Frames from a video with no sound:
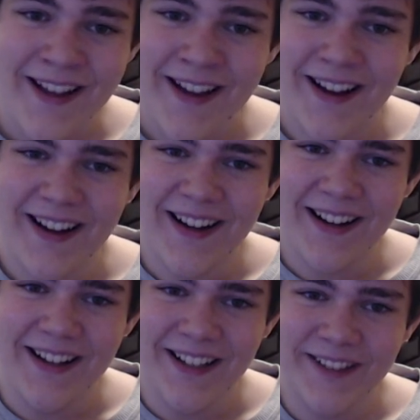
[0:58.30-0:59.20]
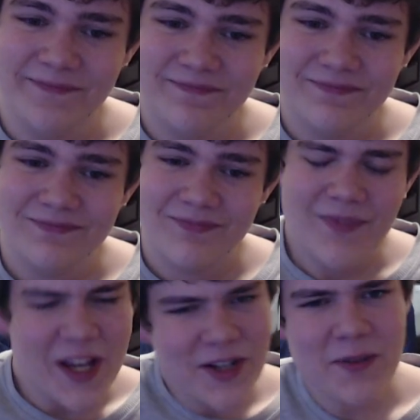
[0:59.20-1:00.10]
Uh,
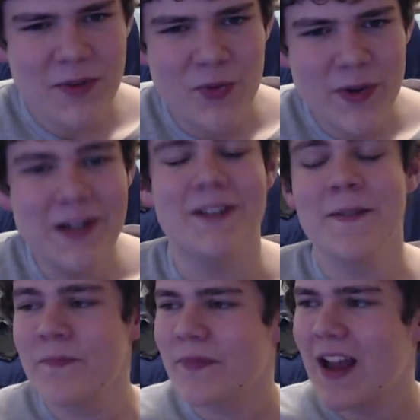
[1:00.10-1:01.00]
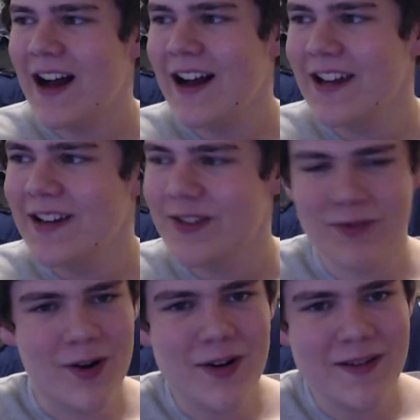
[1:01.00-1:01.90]
here's something weird. I
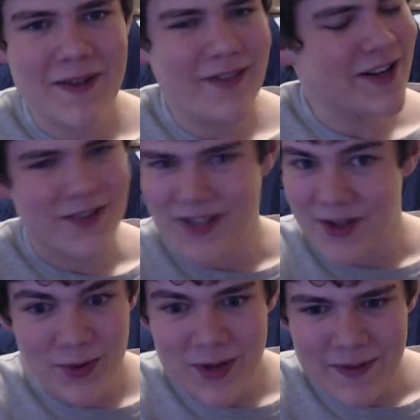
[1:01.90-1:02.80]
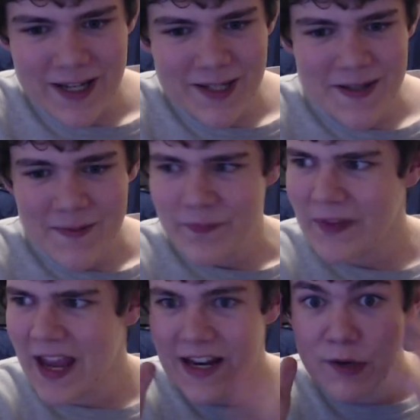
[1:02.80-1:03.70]
recorded my video, it's like three minutes, and I